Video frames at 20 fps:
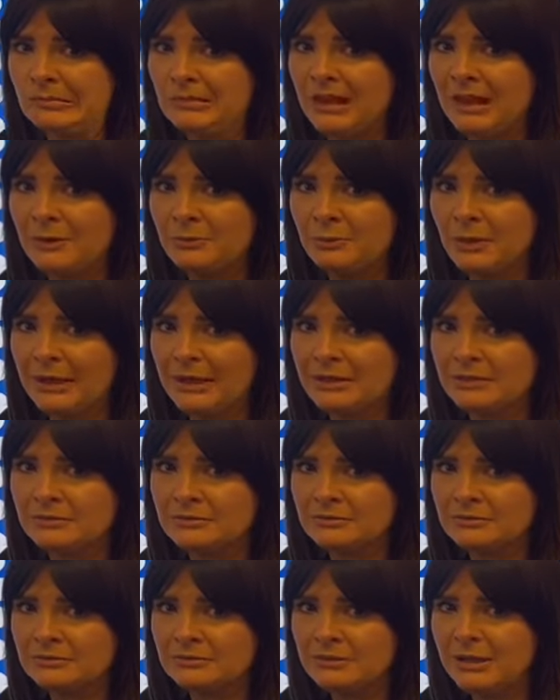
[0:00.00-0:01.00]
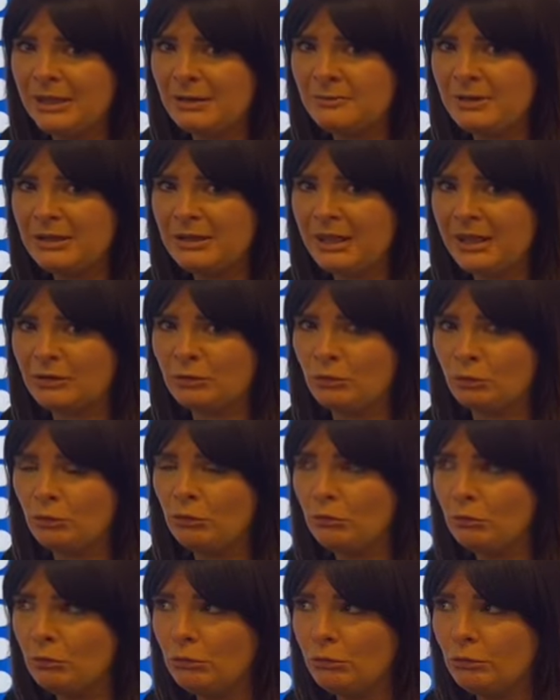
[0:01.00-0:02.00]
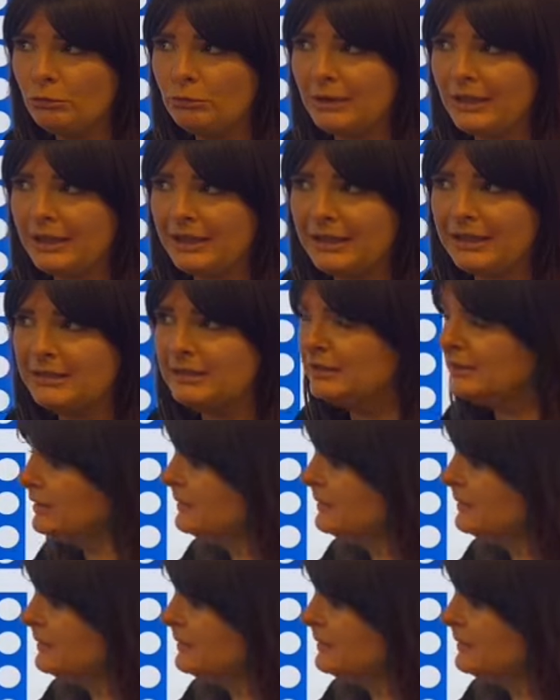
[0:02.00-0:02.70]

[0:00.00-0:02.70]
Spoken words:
Can we? Can we count all the way